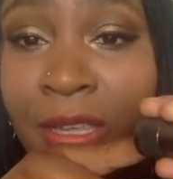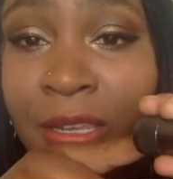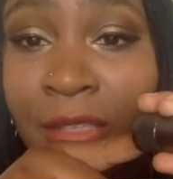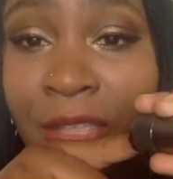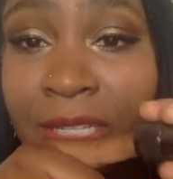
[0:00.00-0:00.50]

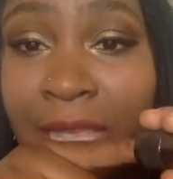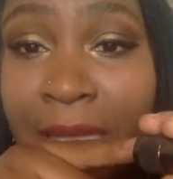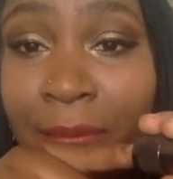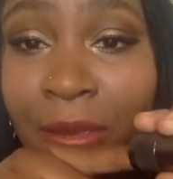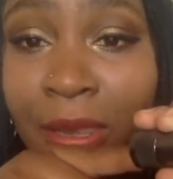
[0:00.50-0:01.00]
Nothing's
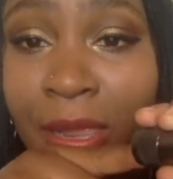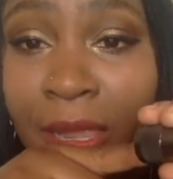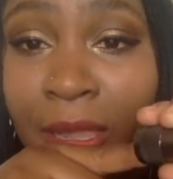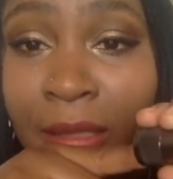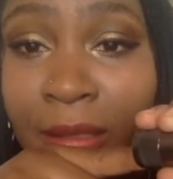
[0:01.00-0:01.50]

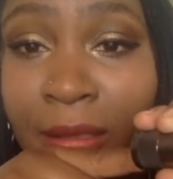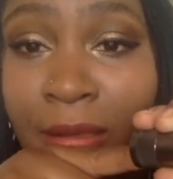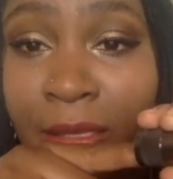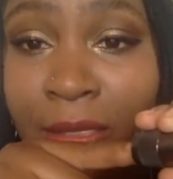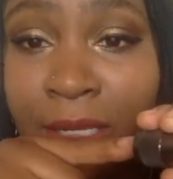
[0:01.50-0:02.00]
happening.
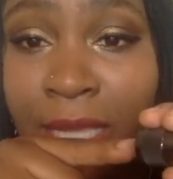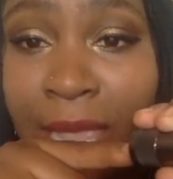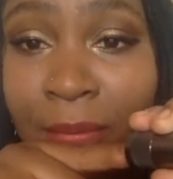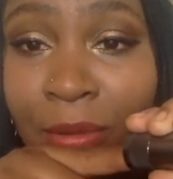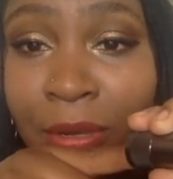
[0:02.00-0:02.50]
Nothing's
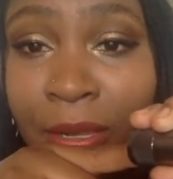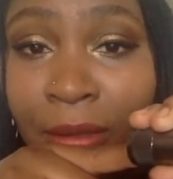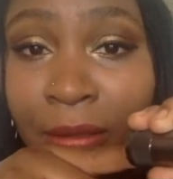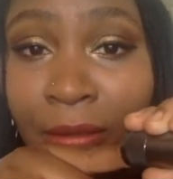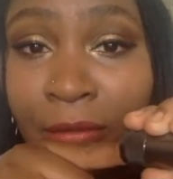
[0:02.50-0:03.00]

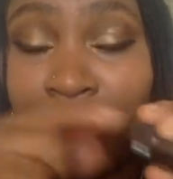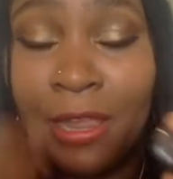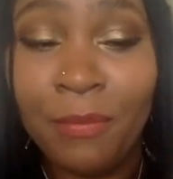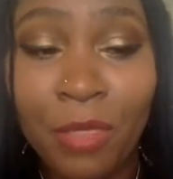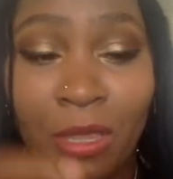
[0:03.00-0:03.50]
happening,
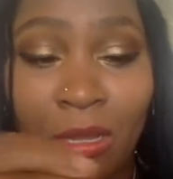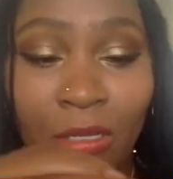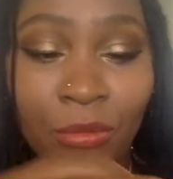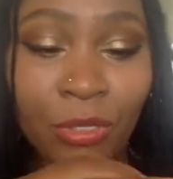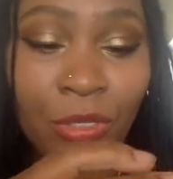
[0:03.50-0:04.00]
right?
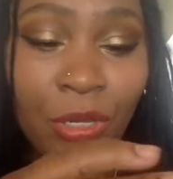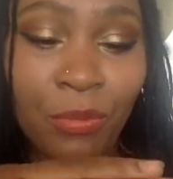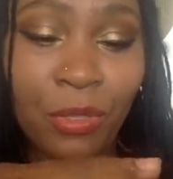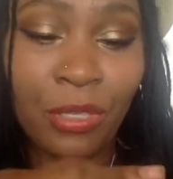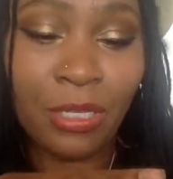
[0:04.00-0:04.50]
So we're just going
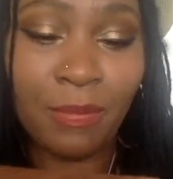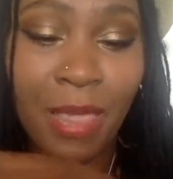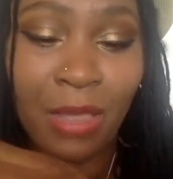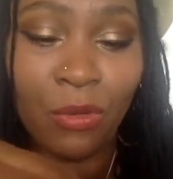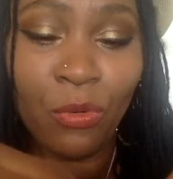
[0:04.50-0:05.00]
to put this
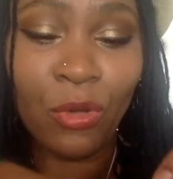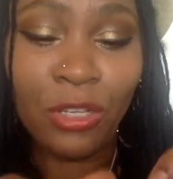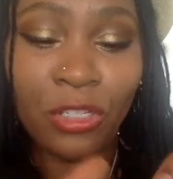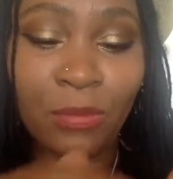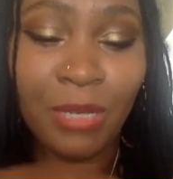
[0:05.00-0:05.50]
back
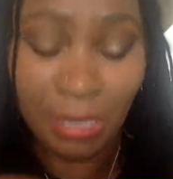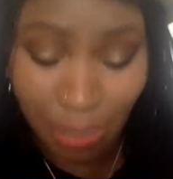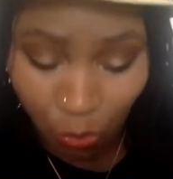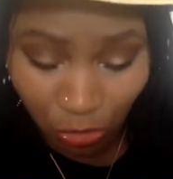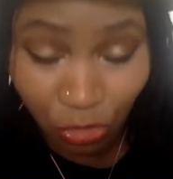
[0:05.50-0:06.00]
on just because
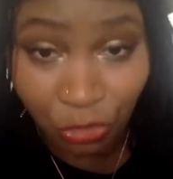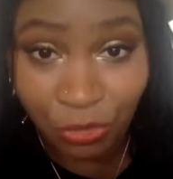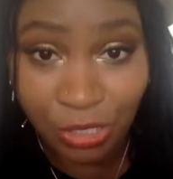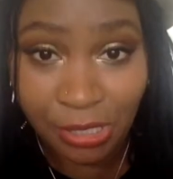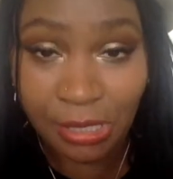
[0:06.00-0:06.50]
I want you
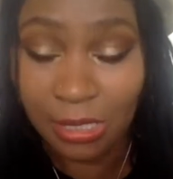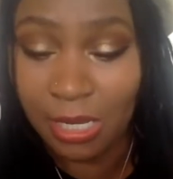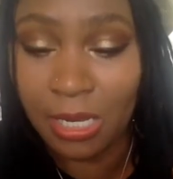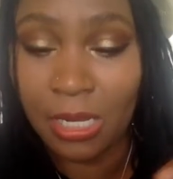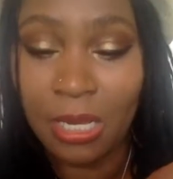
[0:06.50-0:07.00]
to
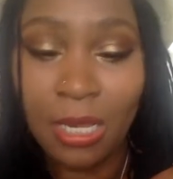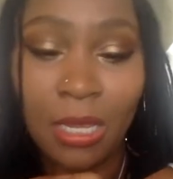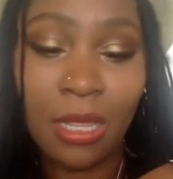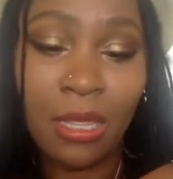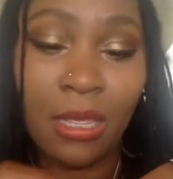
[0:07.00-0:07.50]
see
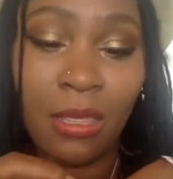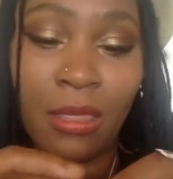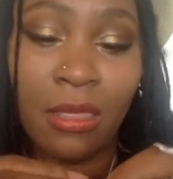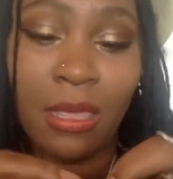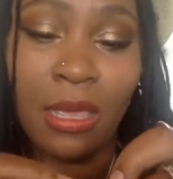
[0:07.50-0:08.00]

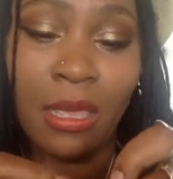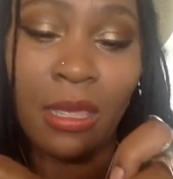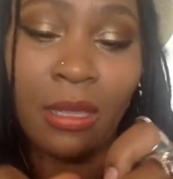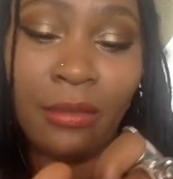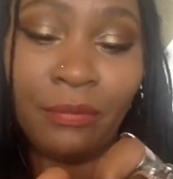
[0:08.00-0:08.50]

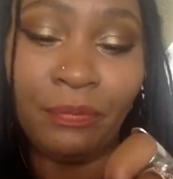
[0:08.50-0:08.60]
that.